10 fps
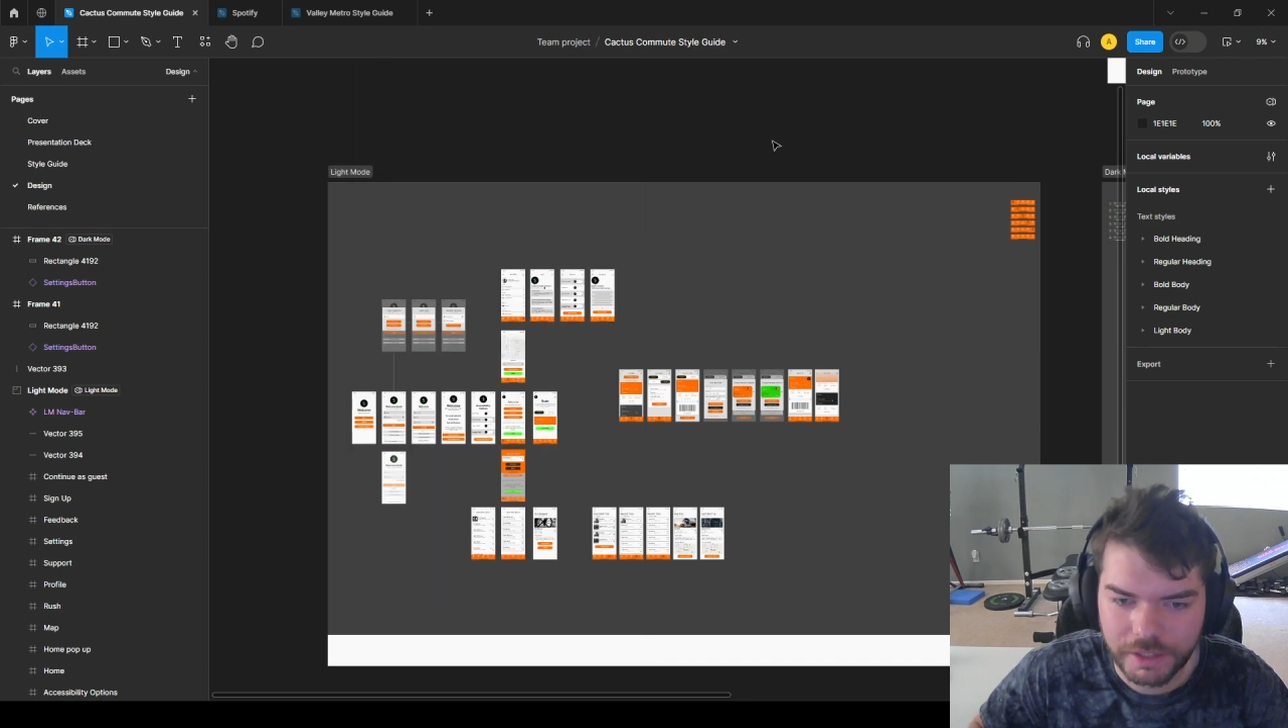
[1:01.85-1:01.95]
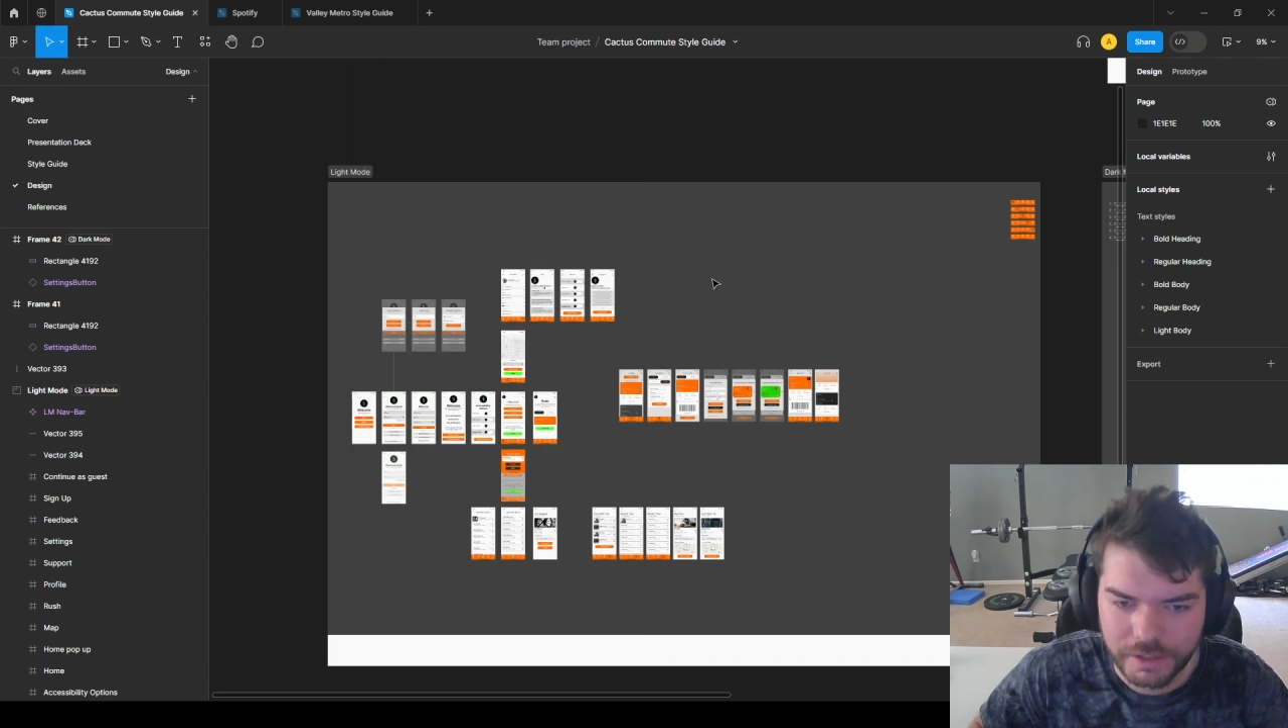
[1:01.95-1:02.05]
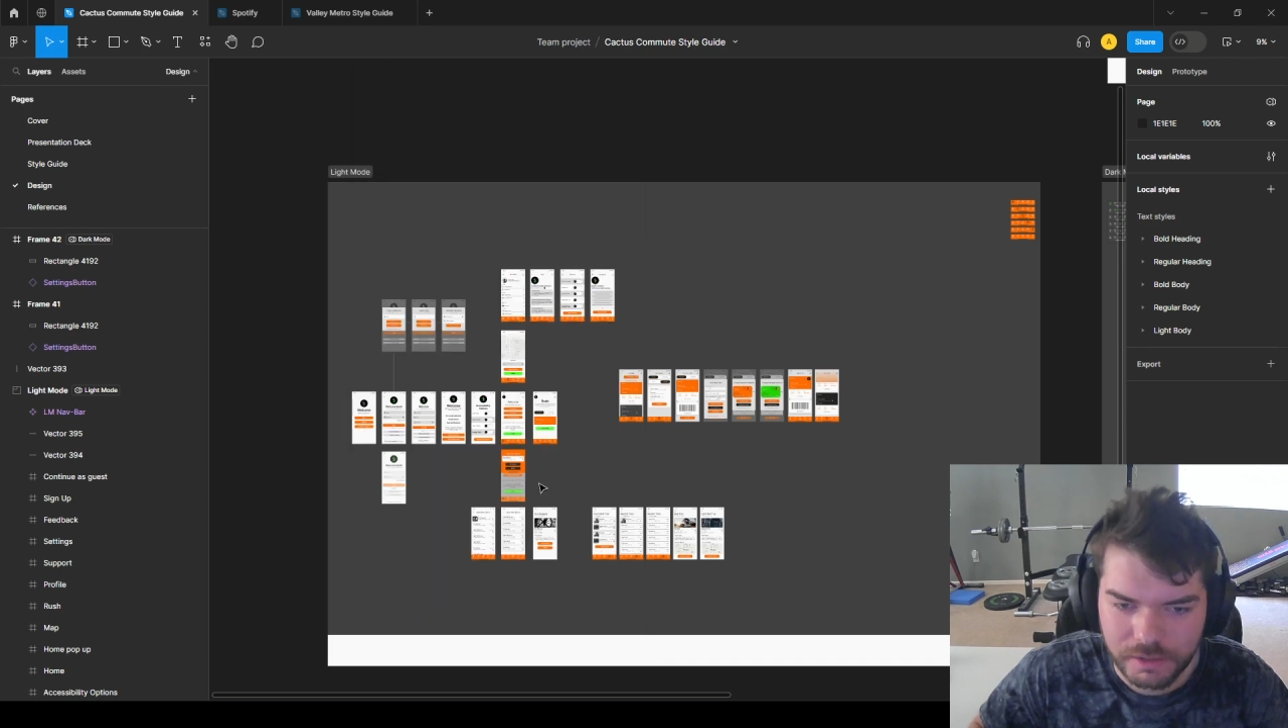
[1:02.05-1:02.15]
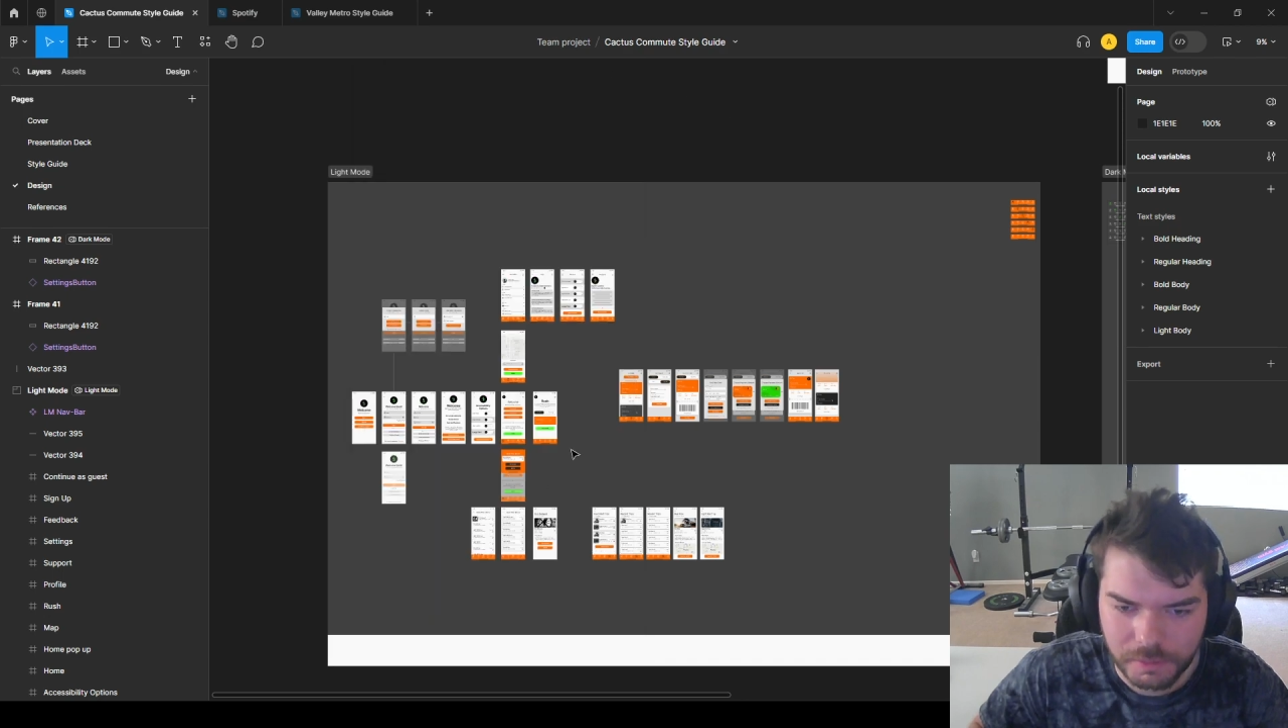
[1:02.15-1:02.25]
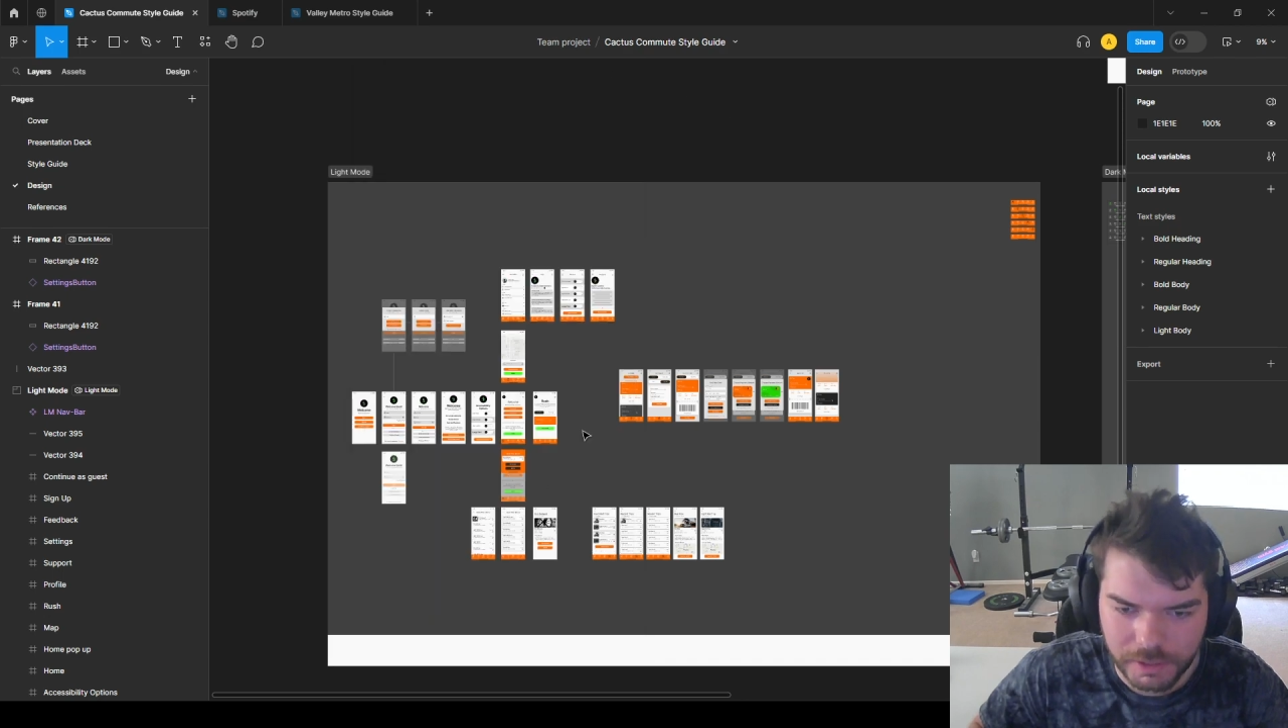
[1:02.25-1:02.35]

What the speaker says: explain